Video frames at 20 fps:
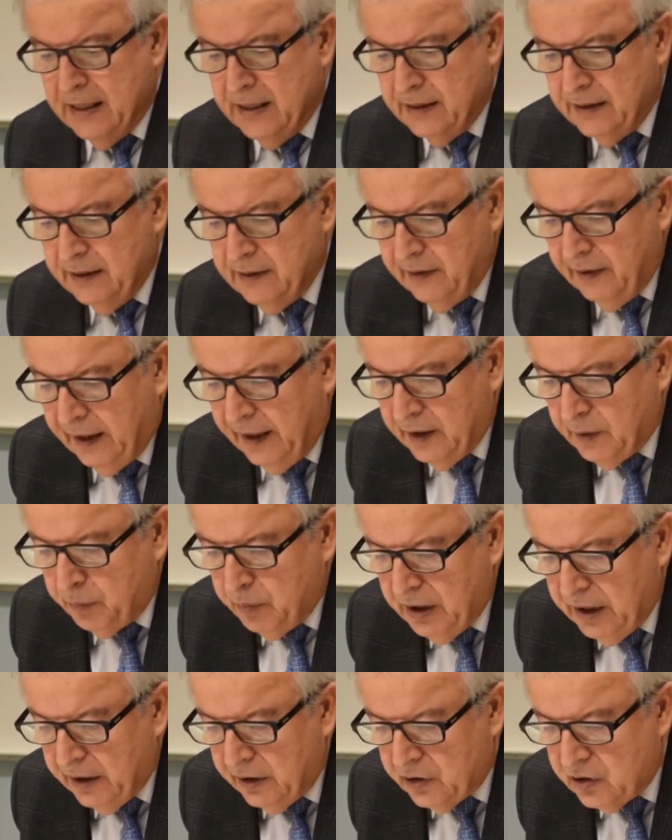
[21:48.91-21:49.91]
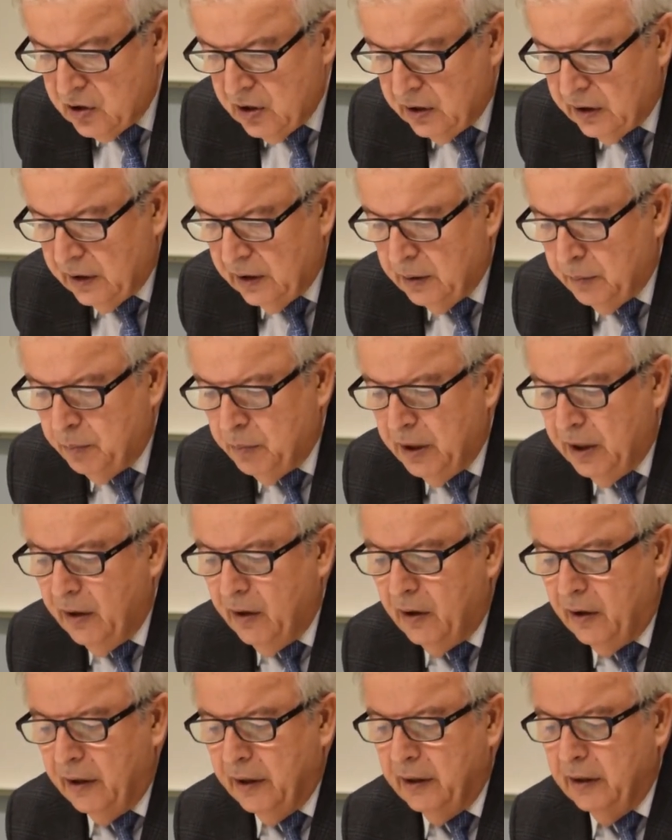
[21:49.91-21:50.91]
This has been a generally
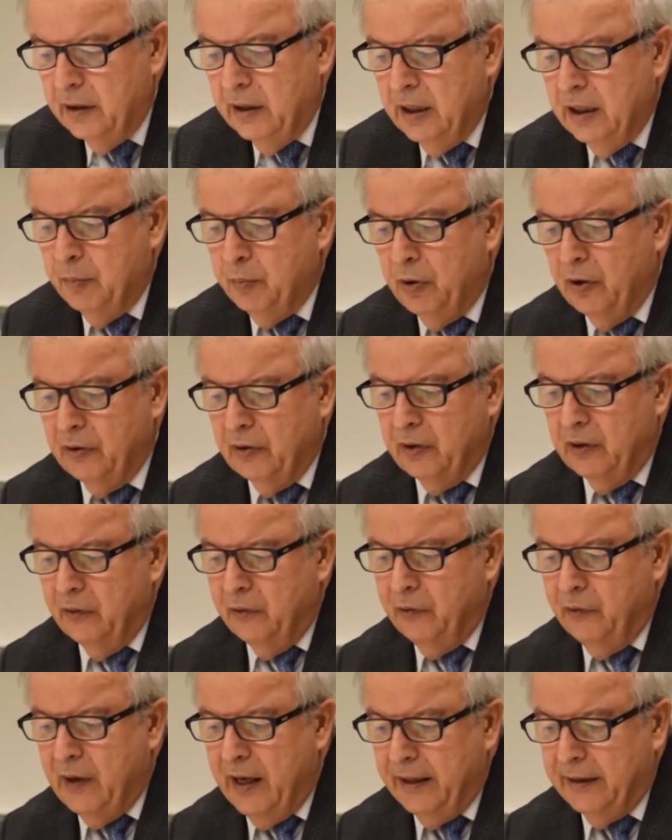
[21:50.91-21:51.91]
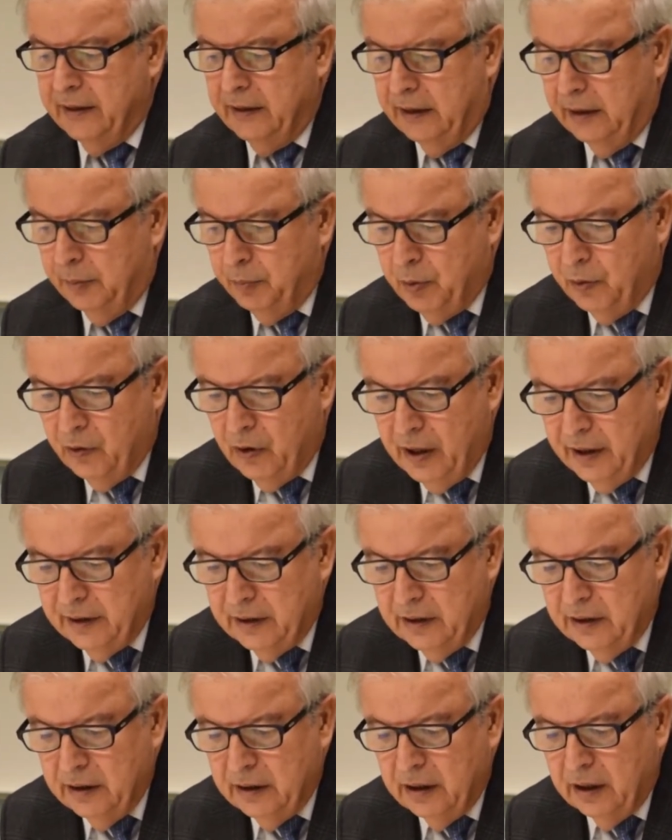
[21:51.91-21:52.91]
benign, positive factor,
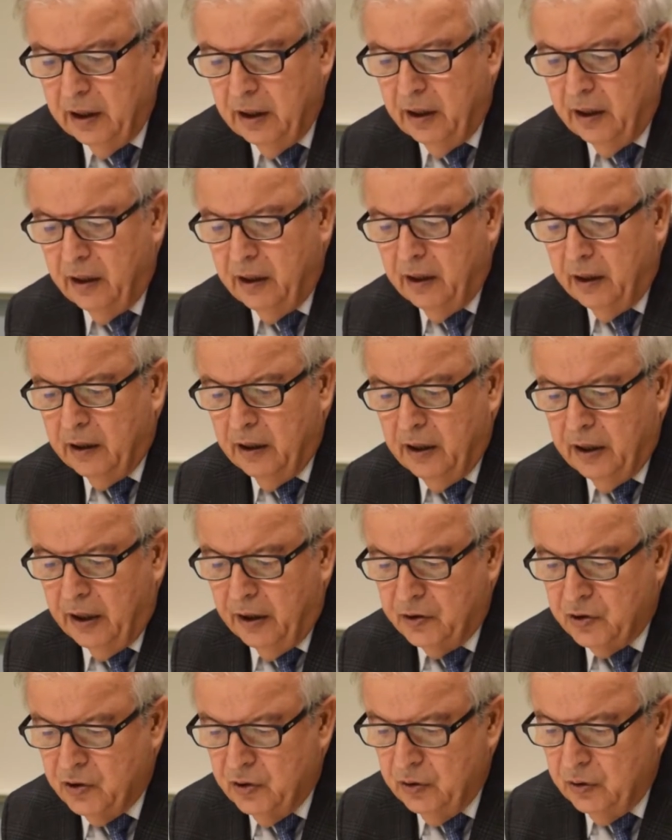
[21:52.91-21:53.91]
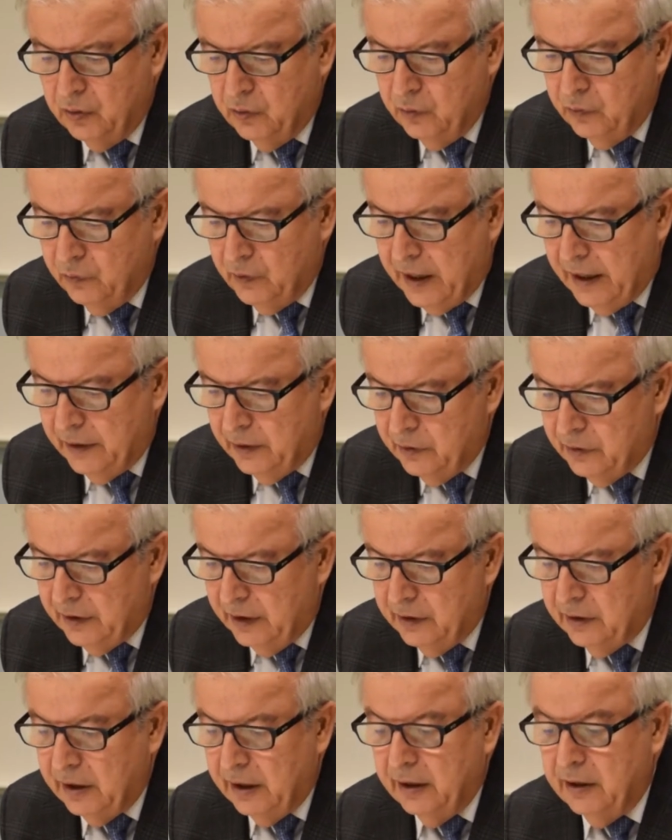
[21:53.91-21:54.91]
providing a reconnection to values
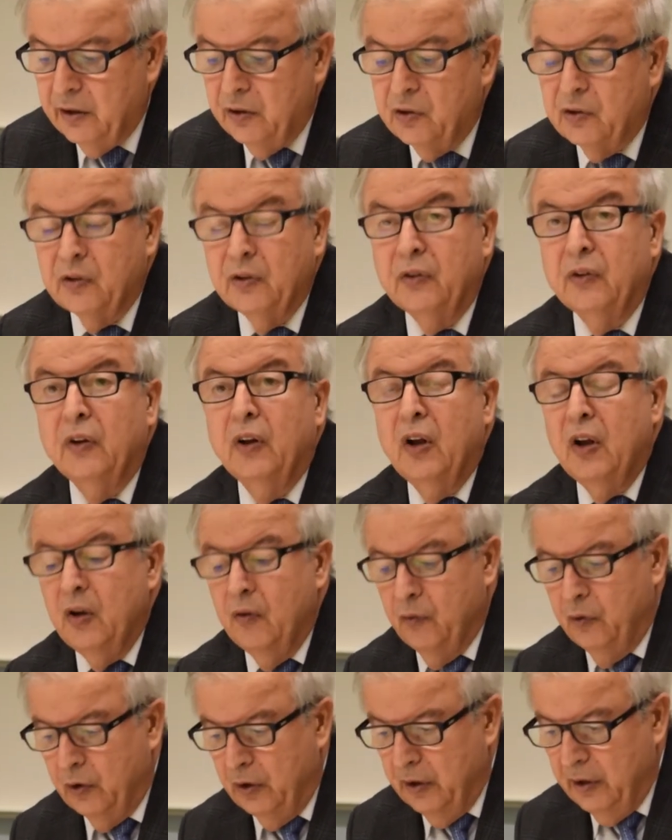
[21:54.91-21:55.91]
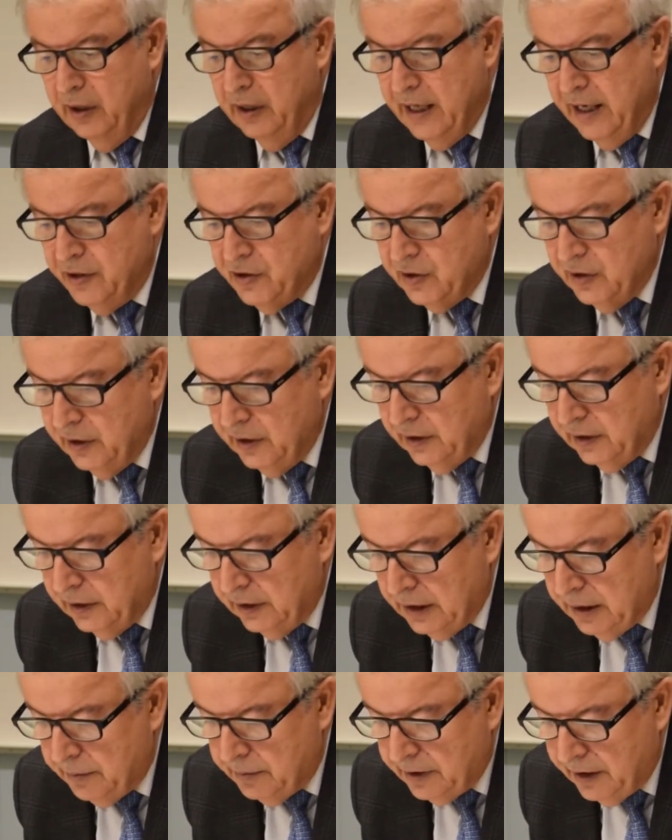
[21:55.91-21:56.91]
and tradition for a national
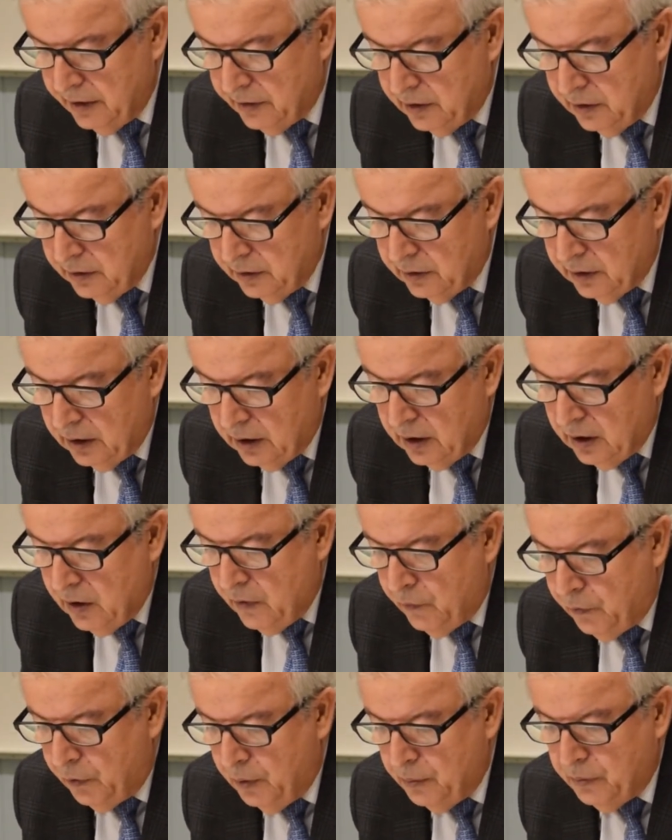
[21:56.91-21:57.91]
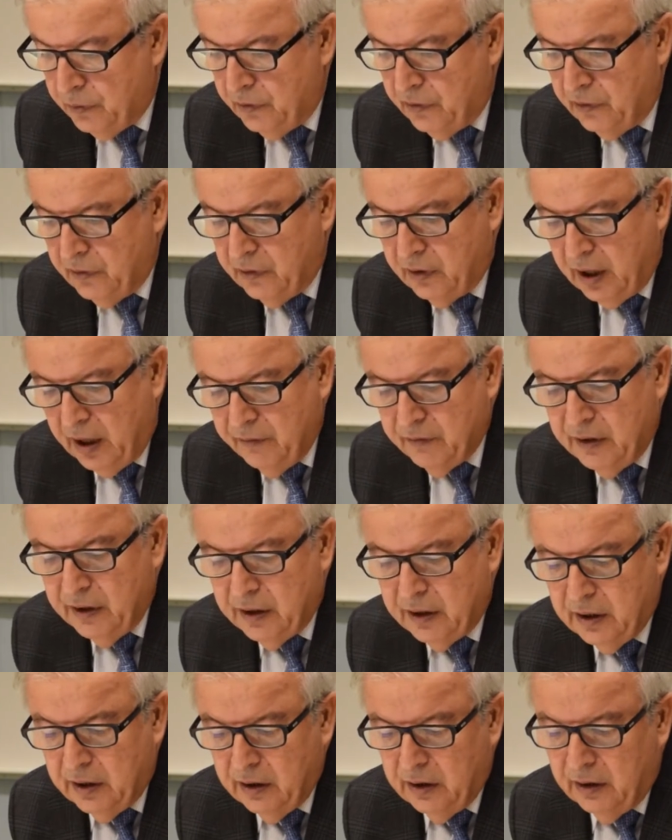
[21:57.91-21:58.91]
liberated from
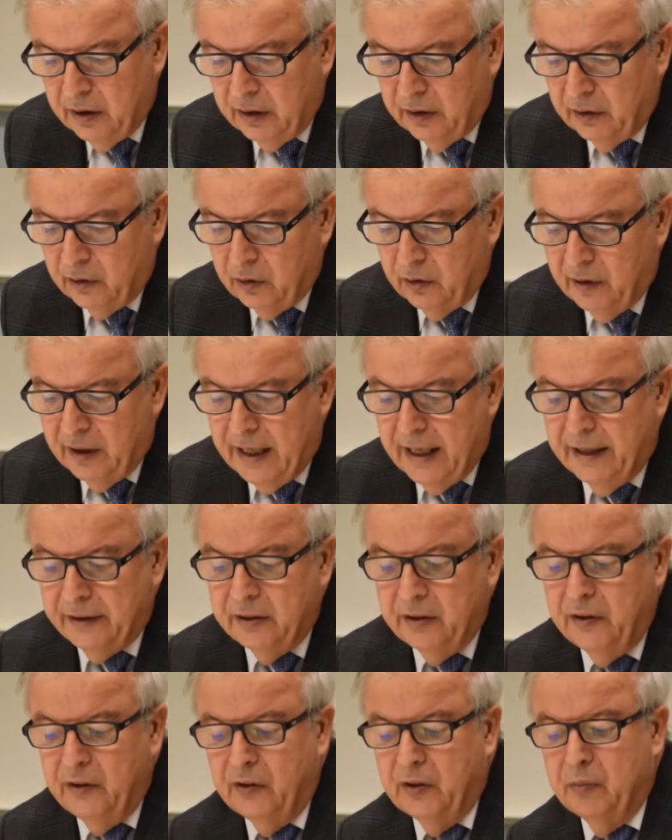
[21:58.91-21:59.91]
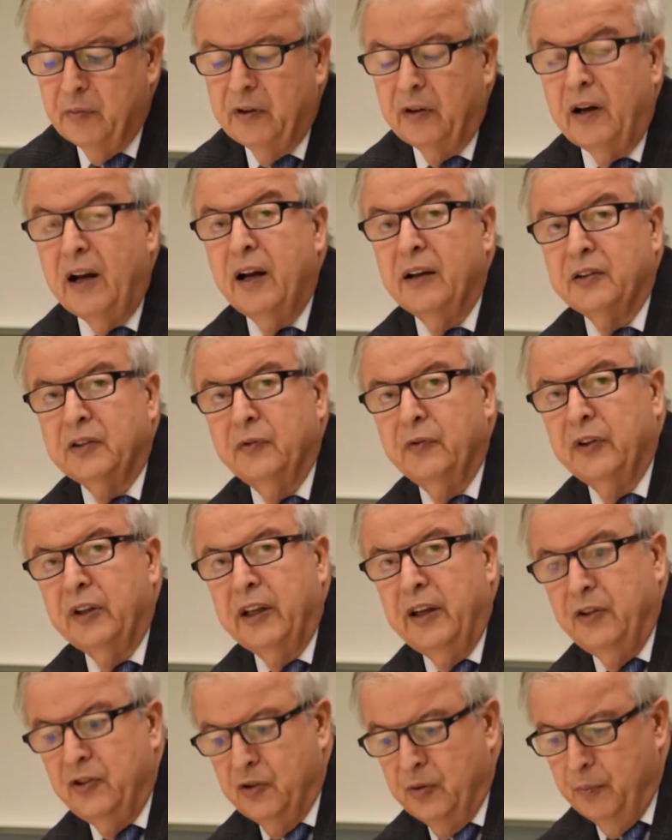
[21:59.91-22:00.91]
70 years of atheism,
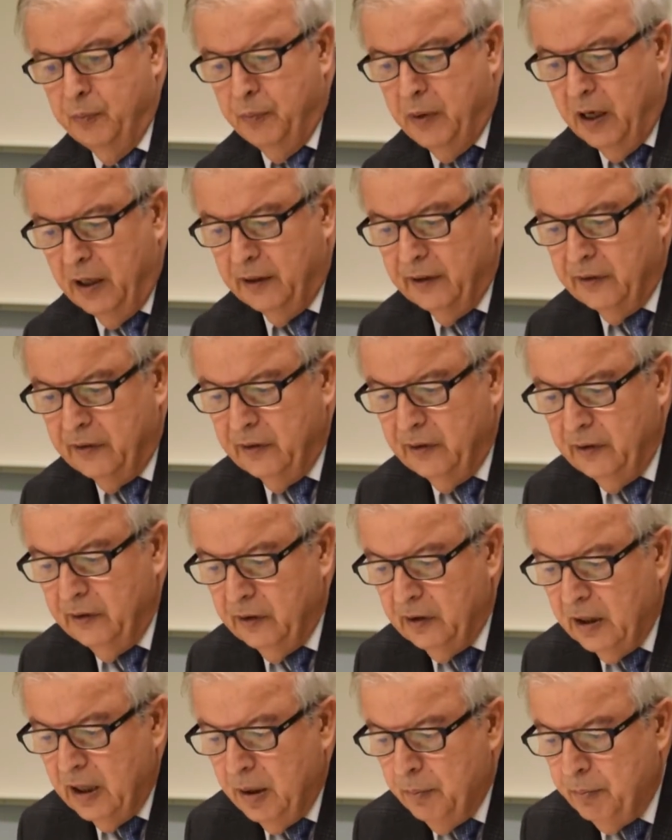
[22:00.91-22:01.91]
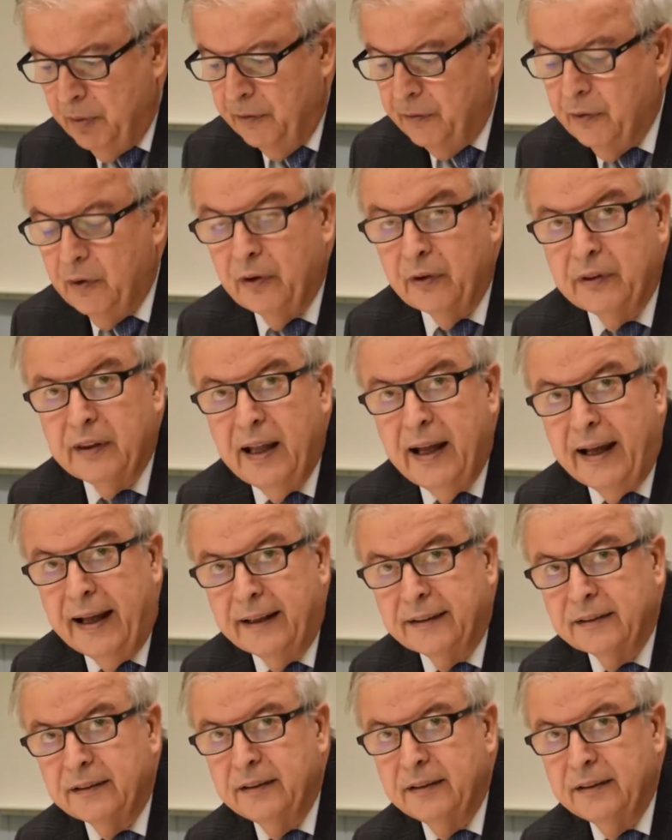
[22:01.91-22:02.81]
Russification policies before that.